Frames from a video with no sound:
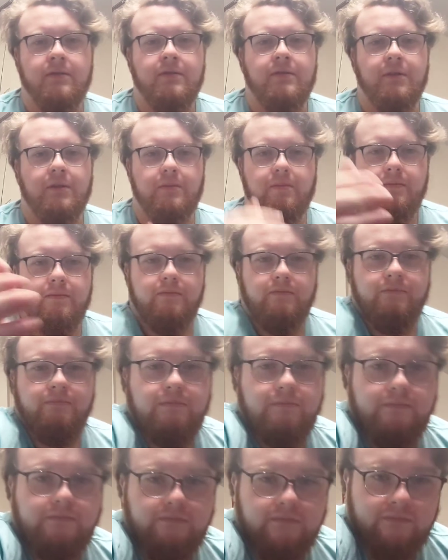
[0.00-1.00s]

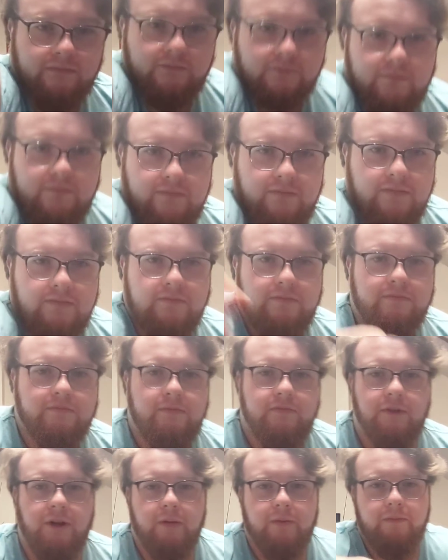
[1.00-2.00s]

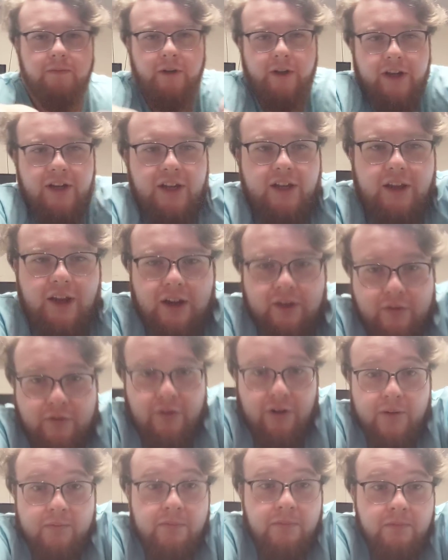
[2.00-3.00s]
Nope, not getting it out of
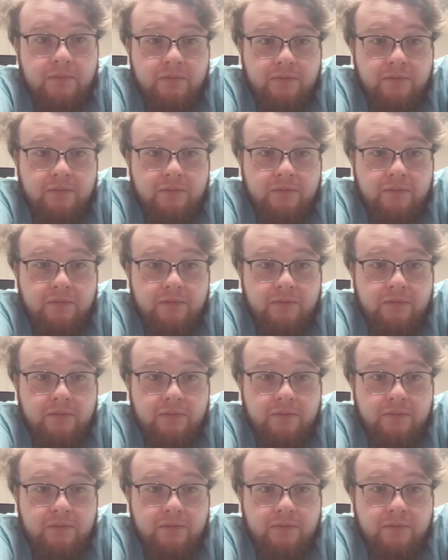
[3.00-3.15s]
frame.